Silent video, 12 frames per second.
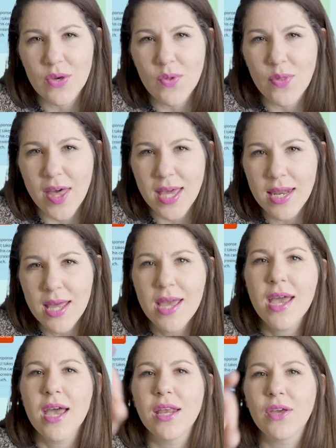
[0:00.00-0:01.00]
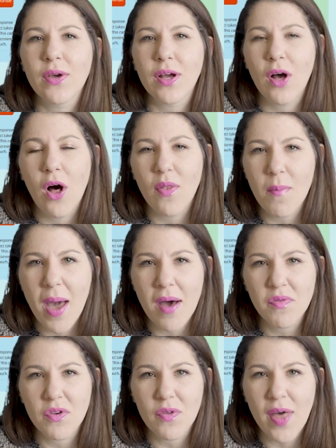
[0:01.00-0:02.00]
you then, and you can call them
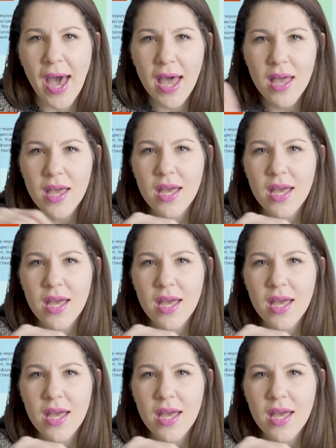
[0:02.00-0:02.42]
after that.